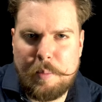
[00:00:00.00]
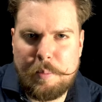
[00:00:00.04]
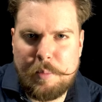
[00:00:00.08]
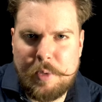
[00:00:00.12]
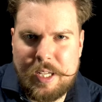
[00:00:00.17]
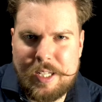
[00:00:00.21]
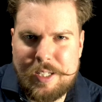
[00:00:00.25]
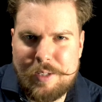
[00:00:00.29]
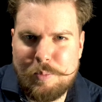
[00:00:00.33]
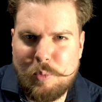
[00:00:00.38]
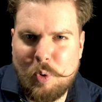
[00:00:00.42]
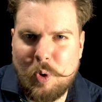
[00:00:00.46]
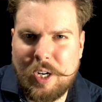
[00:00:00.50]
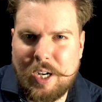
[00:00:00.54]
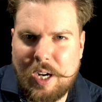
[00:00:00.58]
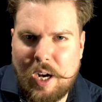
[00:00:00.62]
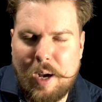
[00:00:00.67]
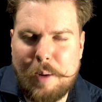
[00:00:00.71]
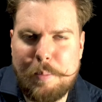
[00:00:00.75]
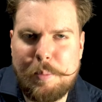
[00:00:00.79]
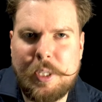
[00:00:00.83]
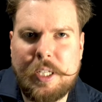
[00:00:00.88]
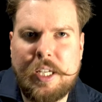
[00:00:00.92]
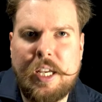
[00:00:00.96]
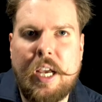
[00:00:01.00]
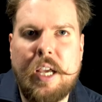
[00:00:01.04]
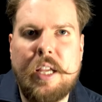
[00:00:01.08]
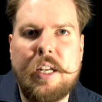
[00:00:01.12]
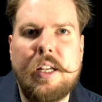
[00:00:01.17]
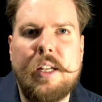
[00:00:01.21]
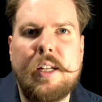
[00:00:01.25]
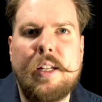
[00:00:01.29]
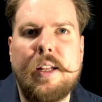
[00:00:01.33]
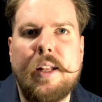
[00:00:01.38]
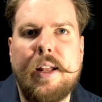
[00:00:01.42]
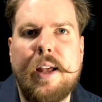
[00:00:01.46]
it's more
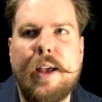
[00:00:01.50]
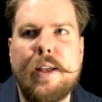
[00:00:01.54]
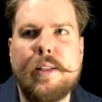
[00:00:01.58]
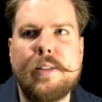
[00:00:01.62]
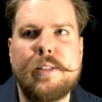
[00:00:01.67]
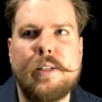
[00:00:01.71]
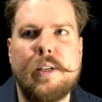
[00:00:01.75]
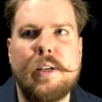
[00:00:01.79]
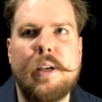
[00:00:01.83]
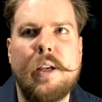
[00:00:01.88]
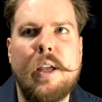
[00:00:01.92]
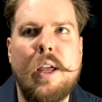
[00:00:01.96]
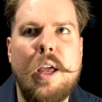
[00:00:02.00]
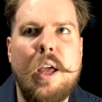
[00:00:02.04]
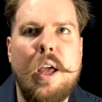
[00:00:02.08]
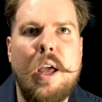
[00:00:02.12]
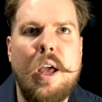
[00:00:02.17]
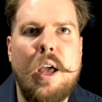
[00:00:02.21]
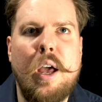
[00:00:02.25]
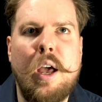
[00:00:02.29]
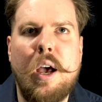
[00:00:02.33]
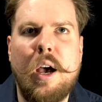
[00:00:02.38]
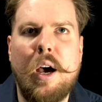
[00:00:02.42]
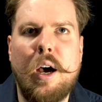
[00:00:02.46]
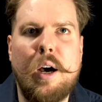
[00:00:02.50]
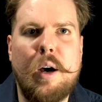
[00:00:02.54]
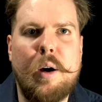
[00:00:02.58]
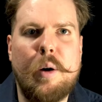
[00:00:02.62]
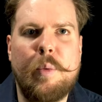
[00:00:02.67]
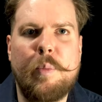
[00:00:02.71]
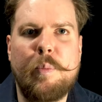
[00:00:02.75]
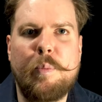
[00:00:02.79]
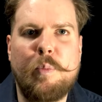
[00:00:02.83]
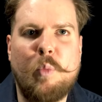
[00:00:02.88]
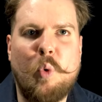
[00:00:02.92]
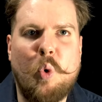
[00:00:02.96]
complicated. It has a
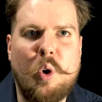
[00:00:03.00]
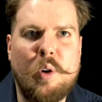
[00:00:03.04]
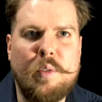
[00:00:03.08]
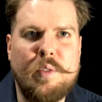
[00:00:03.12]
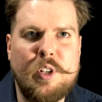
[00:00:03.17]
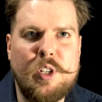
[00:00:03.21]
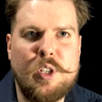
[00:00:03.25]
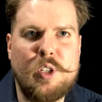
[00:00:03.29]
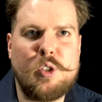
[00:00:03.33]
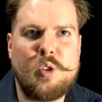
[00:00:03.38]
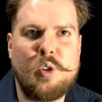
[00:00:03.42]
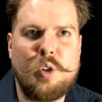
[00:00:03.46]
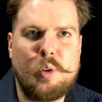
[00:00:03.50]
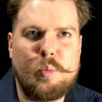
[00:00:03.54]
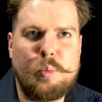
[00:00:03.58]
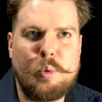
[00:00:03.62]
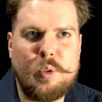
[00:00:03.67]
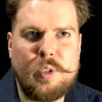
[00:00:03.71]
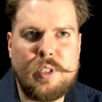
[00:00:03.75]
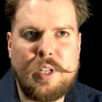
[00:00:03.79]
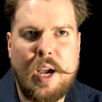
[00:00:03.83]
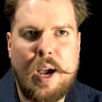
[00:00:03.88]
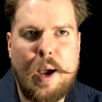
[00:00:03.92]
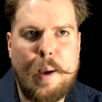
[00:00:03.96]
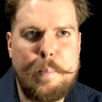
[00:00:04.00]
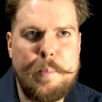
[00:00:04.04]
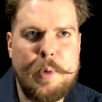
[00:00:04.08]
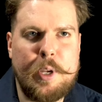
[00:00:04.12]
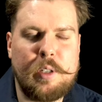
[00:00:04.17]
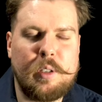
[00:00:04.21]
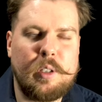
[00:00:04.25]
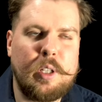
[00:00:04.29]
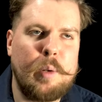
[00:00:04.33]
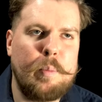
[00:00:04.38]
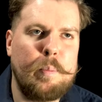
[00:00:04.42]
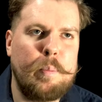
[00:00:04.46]
more of a discernible top
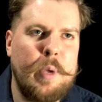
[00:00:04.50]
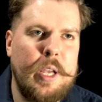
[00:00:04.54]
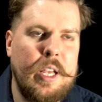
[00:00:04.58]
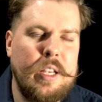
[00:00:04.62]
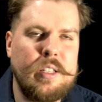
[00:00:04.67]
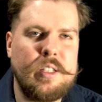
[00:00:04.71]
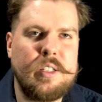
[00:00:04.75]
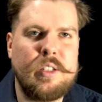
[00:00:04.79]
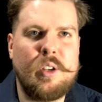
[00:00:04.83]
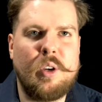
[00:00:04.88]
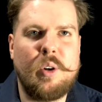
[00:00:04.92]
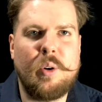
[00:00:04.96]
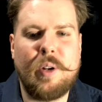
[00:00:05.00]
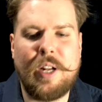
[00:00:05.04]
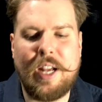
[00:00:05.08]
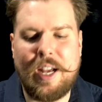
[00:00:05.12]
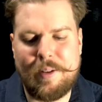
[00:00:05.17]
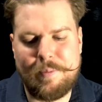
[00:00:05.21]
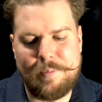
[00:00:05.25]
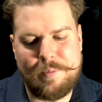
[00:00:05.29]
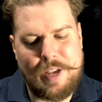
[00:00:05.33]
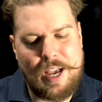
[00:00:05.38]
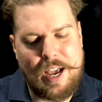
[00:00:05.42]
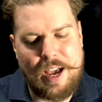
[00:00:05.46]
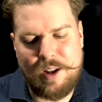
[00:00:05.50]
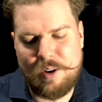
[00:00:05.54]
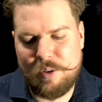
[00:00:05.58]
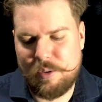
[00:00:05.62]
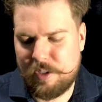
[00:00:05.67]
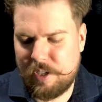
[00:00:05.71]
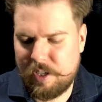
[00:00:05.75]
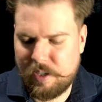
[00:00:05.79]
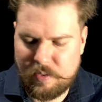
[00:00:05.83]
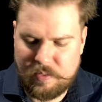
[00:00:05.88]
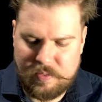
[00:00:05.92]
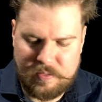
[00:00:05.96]
metal and bass note. I don't
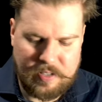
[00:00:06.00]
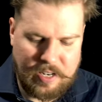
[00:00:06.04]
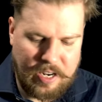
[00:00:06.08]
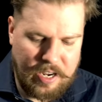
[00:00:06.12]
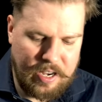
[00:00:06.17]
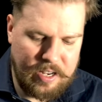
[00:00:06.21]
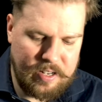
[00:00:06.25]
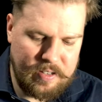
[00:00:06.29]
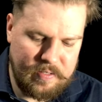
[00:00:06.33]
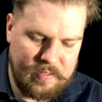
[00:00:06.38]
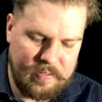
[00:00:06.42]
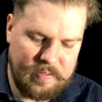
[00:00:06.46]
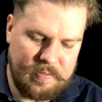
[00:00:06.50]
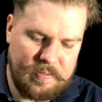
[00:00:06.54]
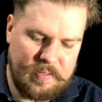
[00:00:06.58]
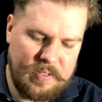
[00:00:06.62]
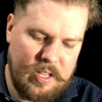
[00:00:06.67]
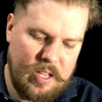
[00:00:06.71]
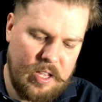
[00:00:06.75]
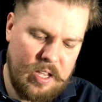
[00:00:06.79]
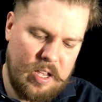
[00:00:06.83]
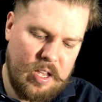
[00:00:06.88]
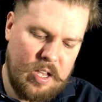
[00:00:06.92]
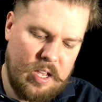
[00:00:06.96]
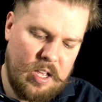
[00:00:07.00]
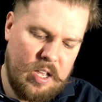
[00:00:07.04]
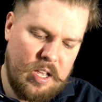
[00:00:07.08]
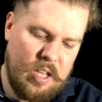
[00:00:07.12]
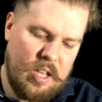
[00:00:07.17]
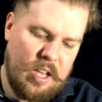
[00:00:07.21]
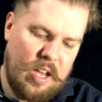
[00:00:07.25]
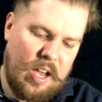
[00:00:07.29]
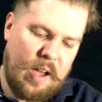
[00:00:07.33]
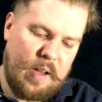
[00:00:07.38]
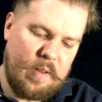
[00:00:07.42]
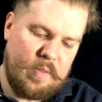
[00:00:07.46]
know.
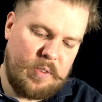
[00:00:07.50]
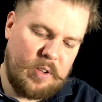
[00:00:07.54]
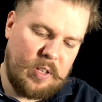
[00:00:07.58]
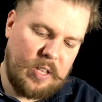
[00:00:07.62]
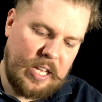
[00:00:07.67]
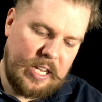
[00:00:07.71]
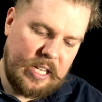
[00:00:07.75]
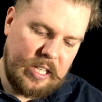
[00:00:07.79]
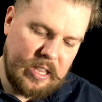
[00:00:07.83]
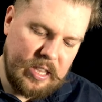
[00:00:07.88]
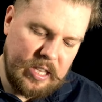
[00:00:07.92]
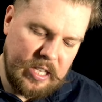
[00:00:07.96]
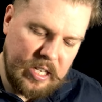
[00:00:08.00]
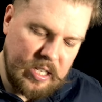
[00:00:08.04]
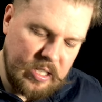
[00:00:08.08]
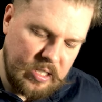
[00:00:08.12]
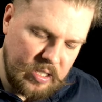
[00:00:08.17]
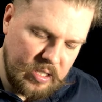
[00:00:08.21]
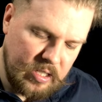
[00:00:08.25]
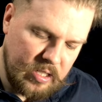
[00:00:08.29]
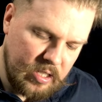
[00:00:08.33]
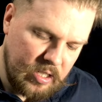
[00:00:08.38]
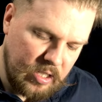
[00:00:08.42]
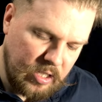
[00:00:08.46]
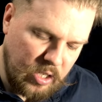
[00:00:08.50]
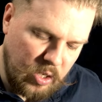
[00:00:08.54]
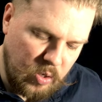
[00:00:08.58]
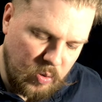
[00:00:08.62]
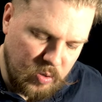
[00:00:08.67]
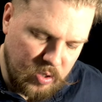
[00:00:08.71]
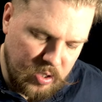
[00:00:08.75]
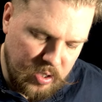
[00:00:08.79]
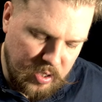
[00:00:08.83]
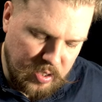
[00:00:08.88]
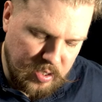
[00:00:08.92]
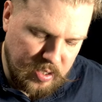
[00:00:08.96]
I feel like this
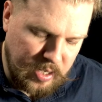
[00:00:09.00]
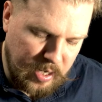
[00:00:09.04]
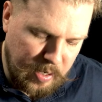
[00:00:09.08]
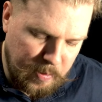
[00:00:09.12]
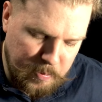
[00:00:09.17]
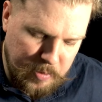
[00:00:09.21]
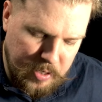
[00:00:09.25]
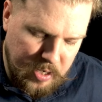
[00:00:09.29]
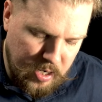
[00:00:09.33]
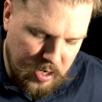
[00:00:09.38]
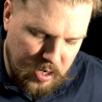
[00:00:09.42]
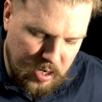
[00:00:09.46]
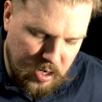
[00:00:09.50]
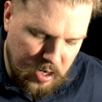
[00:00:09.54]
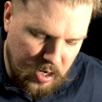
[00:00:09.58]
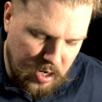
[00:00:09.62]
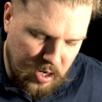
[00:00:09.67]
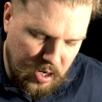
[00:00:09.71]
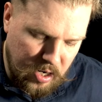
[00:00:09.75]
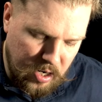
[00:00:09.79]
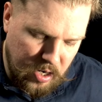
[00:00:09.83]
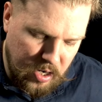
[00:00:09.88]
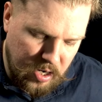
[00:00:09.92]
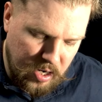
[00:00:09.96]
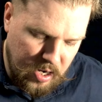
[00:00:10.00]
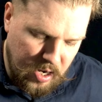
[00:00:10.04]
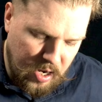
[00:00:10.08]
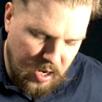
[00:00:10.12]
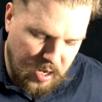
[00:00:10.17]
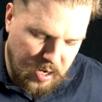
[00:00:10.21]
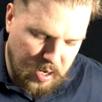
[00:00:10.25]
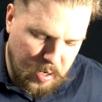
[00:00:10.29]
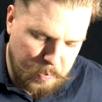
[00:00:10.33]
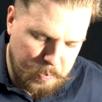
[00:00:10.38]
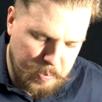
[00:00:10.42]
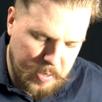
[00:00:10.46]
used the same DNA,
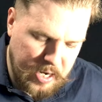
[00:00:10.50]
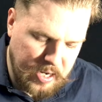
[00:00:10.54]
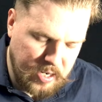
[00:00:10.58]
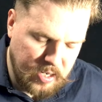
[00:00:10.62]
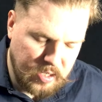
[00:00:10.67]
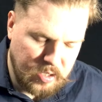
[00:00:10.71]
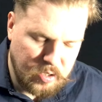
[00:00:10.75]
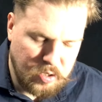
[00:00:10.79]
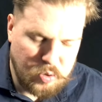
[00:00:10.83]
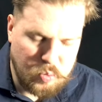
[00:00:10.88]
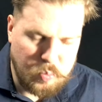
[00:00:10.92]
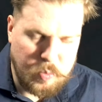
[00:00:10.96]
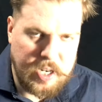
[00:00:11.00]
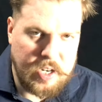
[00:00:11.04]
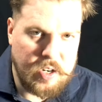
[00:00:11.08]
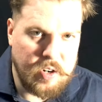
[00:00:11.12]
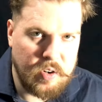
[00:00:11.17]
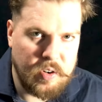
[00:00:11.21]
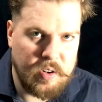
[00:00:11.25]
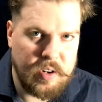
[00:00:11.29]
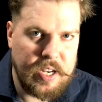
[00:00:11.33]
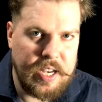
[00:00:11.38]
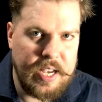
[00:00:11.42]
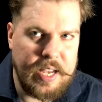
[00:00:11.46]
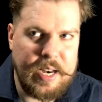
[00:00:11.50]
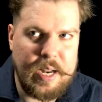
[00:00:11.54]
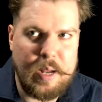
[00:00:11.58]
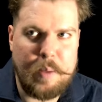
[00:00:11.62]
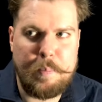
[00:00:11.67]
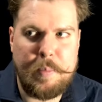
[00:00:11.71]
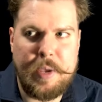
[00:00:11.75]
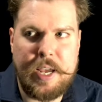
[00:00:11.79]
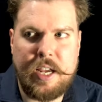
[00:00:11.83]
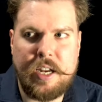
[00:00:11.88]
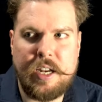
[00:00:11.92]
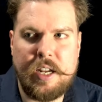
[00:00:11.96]
and it made it sweeter, and it
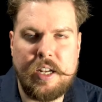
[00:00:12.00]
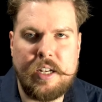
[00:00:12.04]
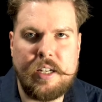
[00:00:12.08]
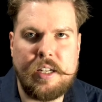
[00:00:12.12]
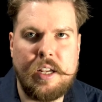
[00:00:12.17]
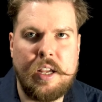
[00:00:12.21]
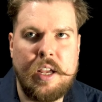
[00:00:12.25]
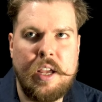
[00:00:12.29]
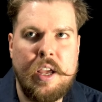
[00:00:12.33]
made it